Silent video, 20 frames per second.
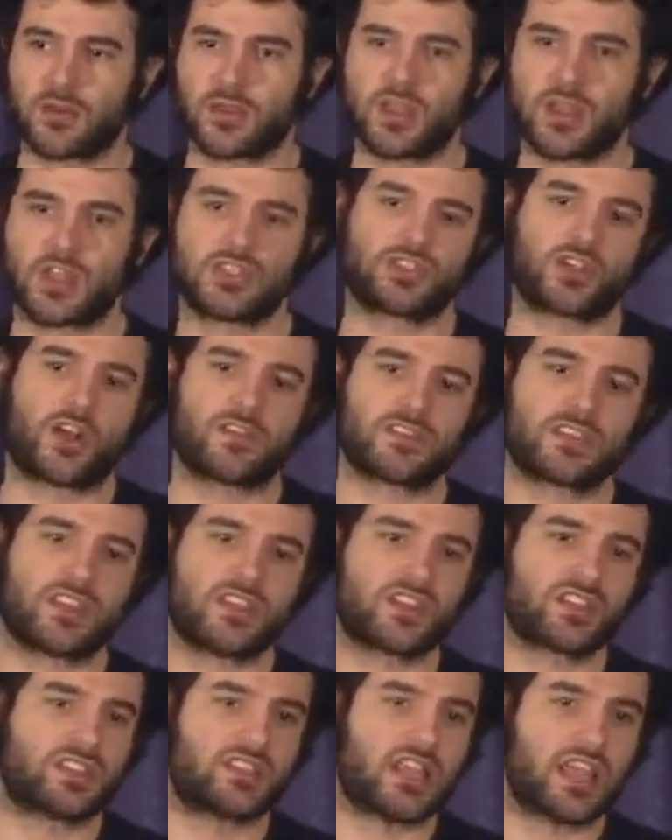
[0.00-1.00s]
It's obviously
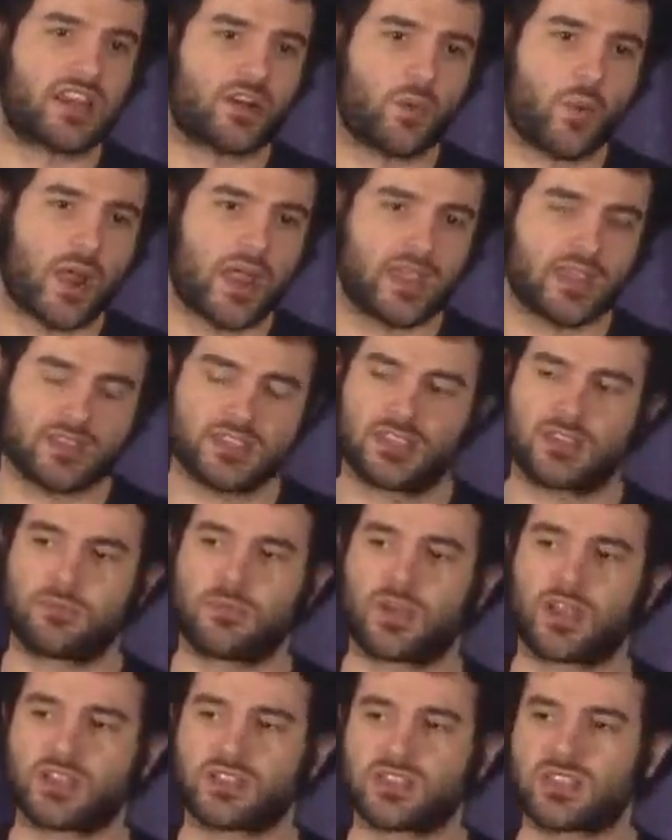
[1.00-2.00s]
there's data waste
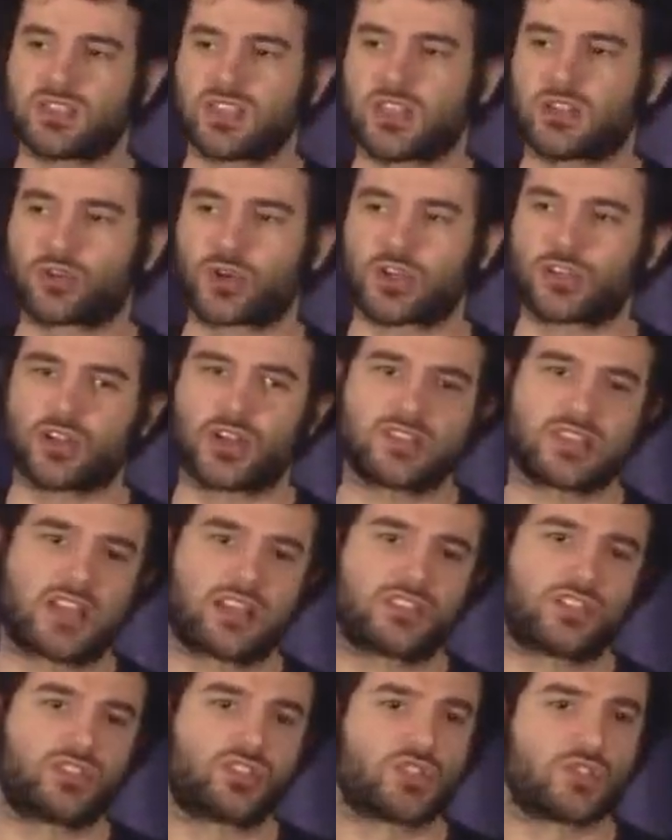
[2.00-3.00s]
because these incorrect
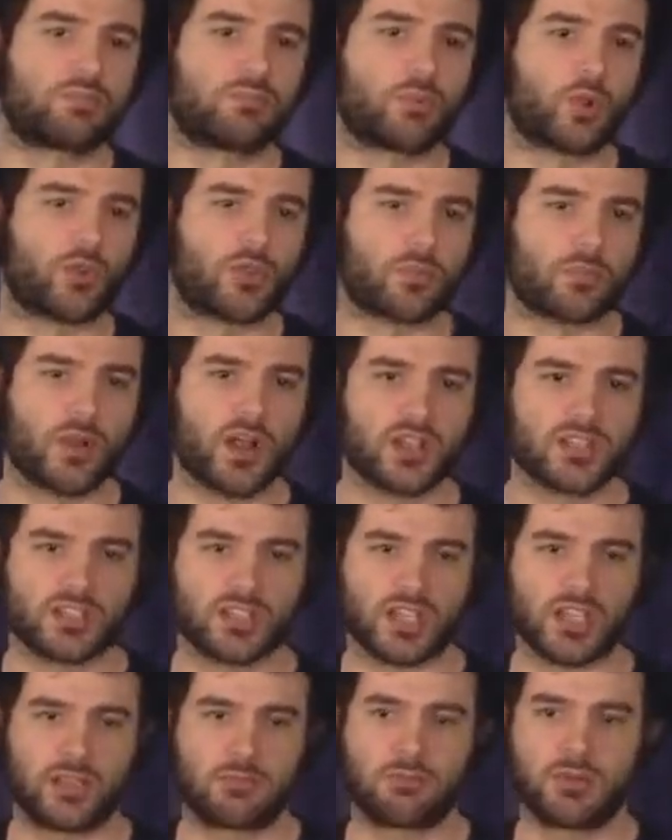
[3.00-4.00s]
transactions just blow the
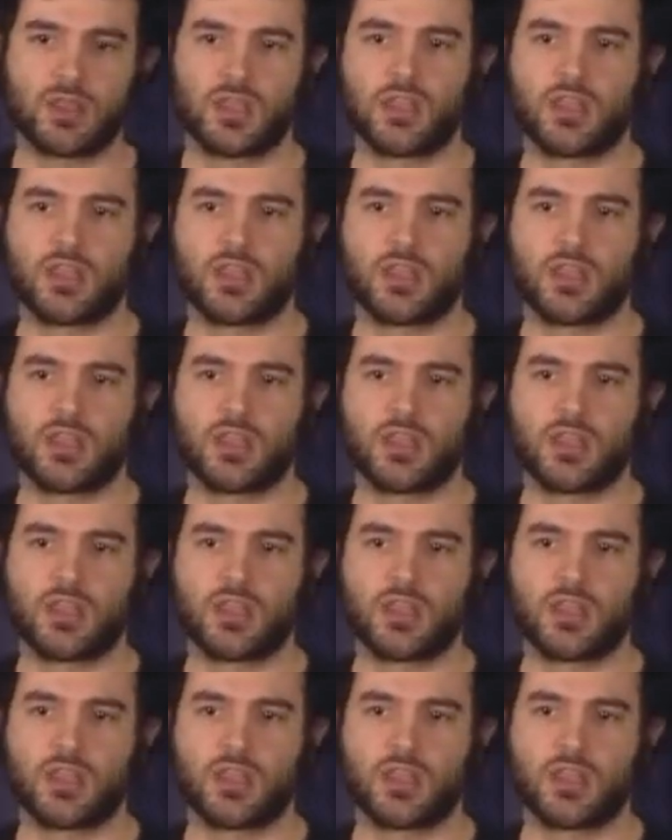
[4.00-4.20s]
blockchain,